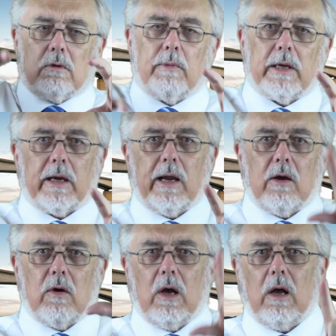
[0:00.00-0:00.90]
No matter
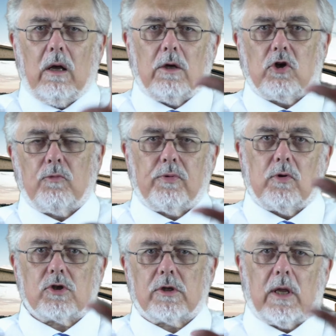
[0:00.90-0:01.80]
how hard you
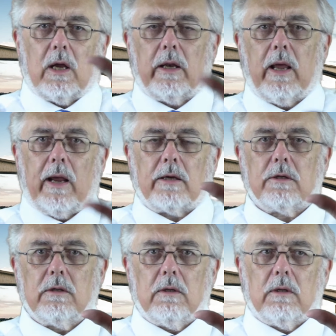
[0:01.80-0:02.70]
push like that,